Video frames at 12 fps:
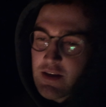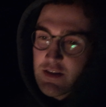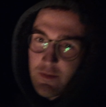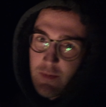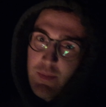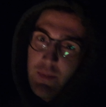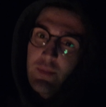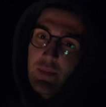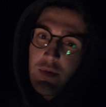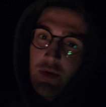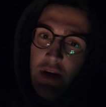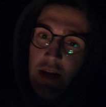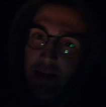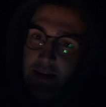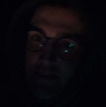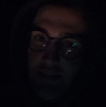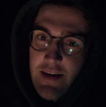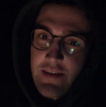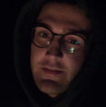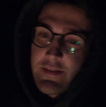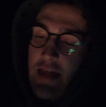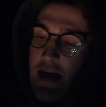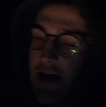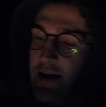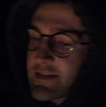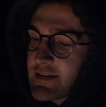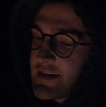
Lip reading: So I'm pretty excited for that.